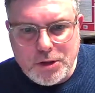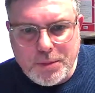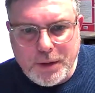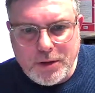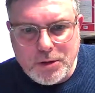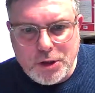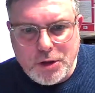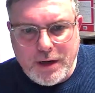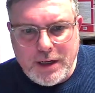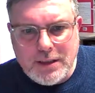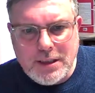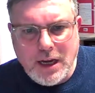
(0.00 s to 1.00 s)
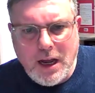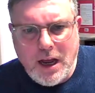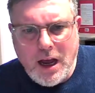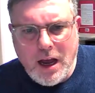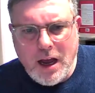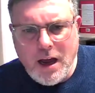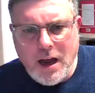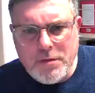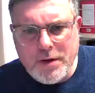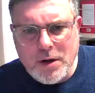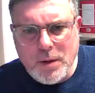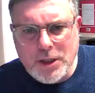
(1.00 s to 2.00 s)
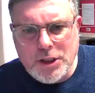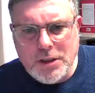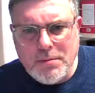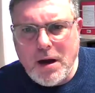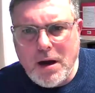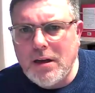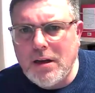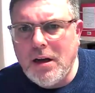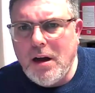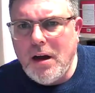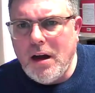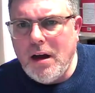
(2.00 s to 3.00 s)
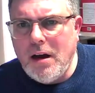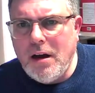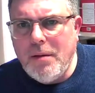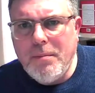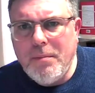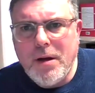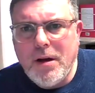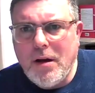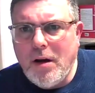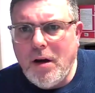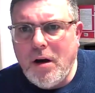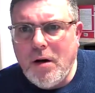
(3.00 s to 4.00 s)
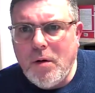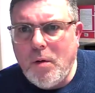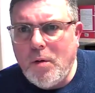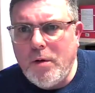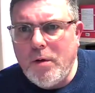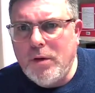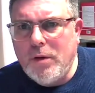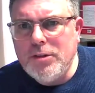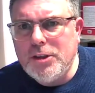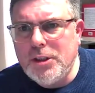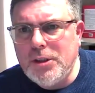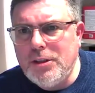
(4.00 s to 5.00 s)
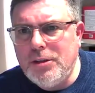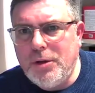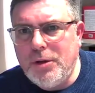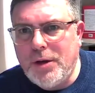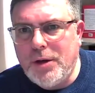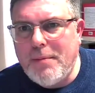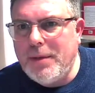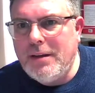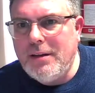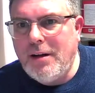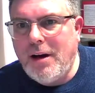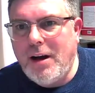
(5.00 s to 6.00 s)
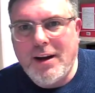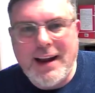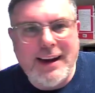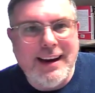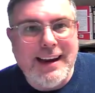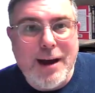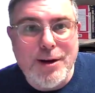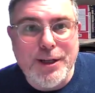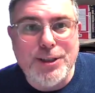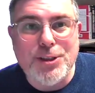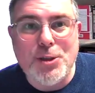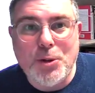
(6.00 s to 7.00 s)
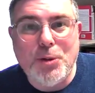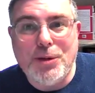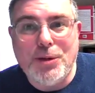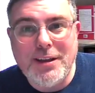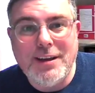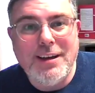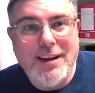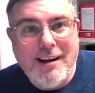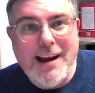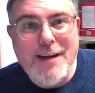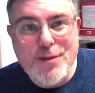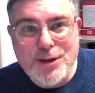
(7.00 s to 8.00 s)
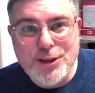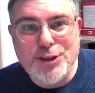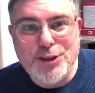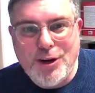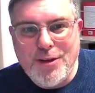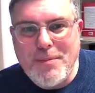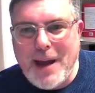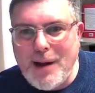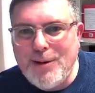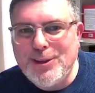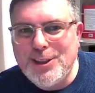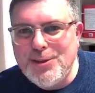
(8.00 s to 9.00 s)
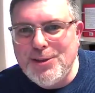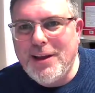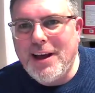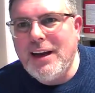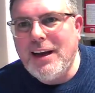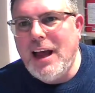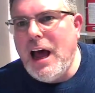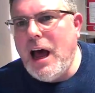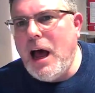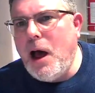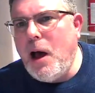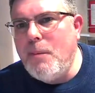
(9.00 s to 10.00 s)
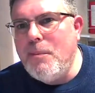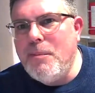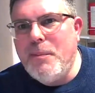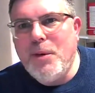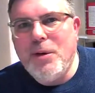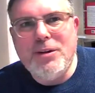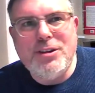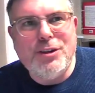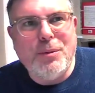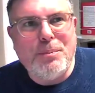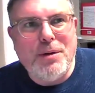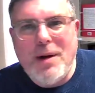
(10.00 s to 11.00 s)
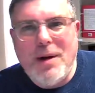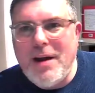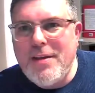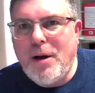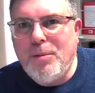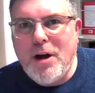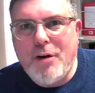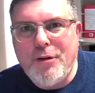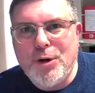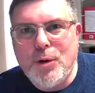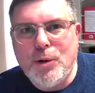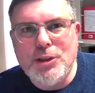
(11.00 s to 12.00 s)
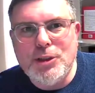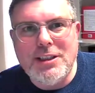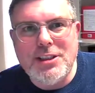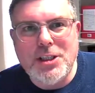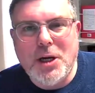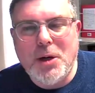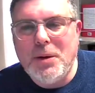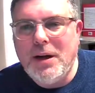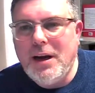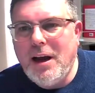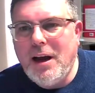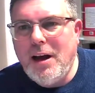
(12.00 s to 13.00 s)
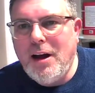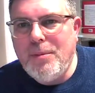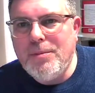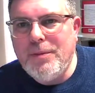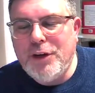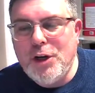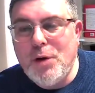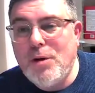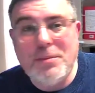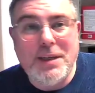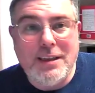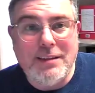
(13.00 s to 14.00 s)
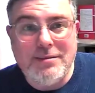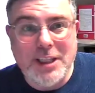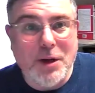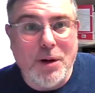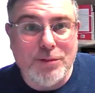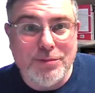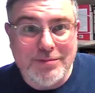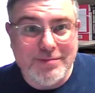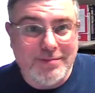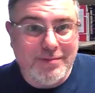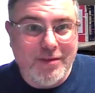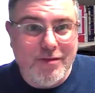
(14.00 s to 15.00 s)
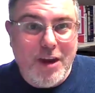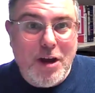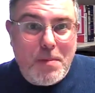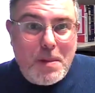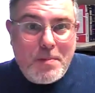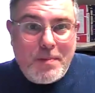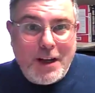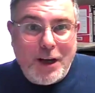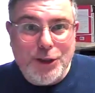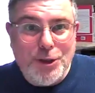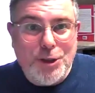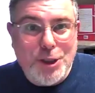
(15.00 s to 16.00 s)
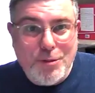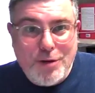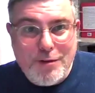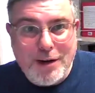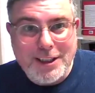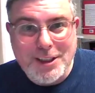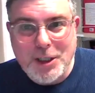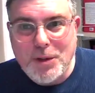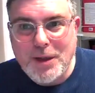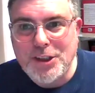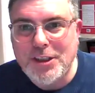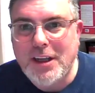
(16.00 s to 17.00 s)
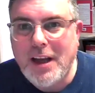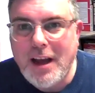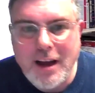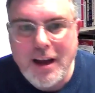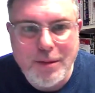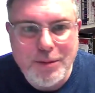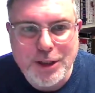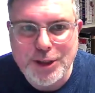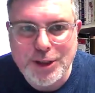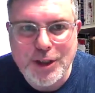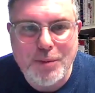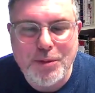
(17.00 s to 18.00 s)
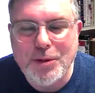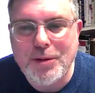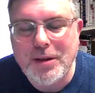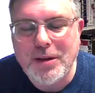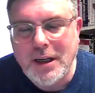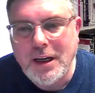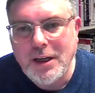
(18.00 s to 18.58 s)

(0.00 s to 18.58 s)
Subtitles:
should be on your screens with a question mark. Or if you want to, you can be. I can allow you to talk. I have the control, the power to do that. But be aware that we are recording this, so if you don't want to be on film on YouTube forever asking a question, you can just type your